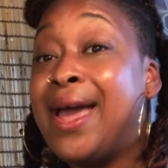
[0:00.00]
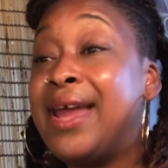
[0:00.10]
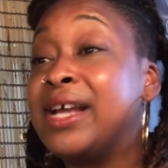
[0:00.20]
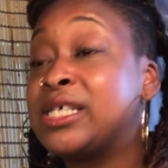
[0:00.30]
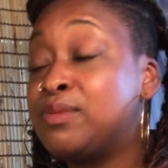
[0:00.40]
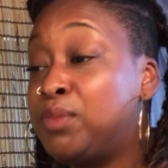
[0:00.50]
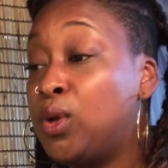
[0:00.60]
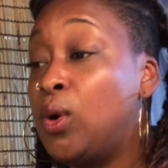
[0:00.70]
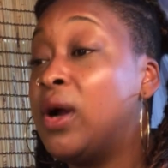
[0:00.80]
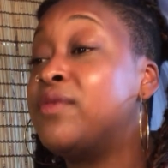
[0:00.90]
and
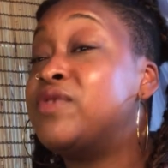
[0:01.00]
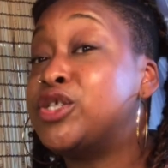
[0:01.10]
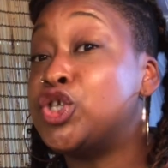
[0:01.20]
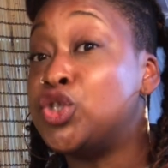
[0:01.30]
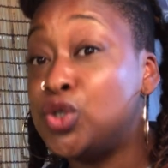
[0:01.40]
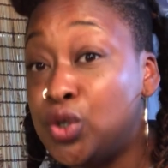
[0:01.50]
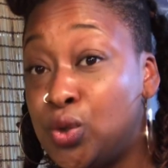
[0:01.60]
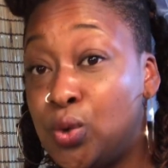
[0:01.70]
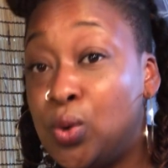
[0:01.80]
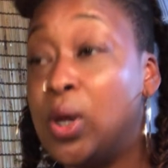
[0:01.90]
explore this
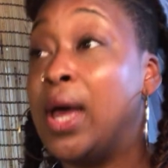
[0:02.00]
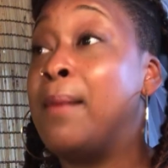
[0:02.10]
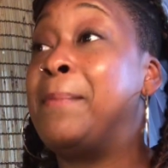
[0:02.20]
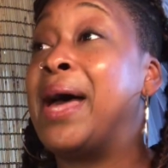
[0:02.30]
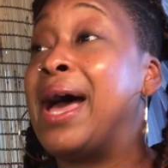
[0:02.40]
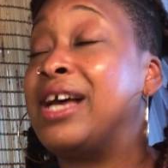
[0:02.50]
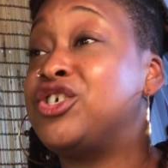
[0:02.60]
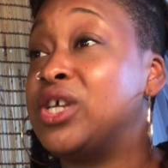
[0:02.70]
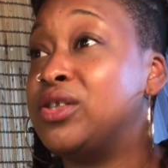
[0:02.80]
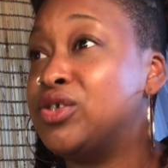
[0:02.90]
new passion,